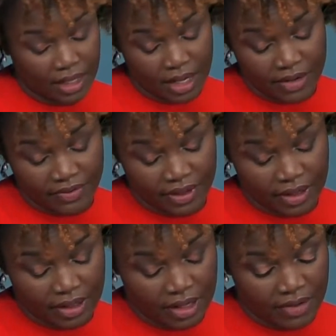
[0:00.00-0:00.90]
of
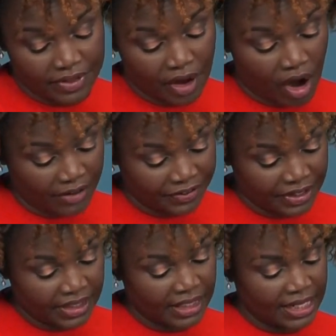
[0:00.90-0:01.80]
the
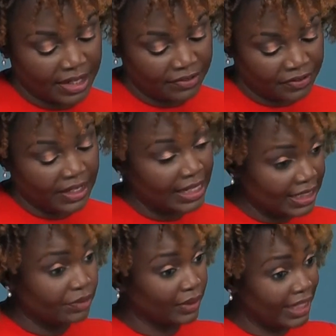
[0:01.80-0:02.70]
office, he convened as
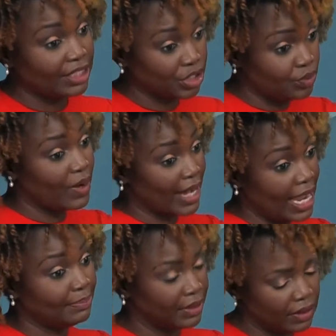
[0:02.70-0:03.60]
it relates to what happened,